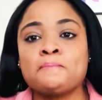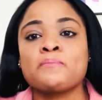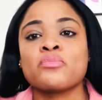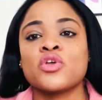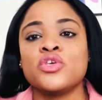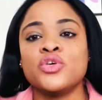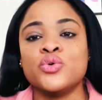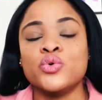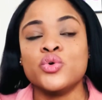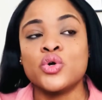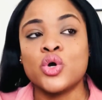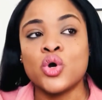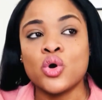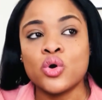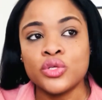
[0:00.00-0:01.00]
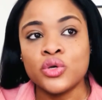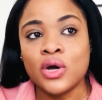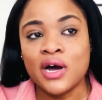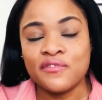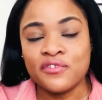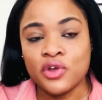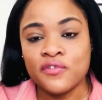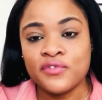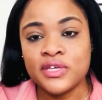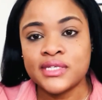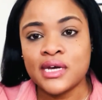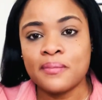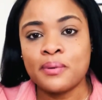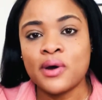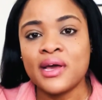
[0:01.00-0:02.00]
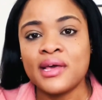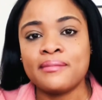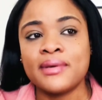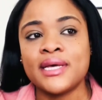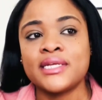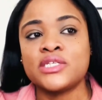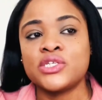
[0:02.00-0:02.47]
you have your visa appointment,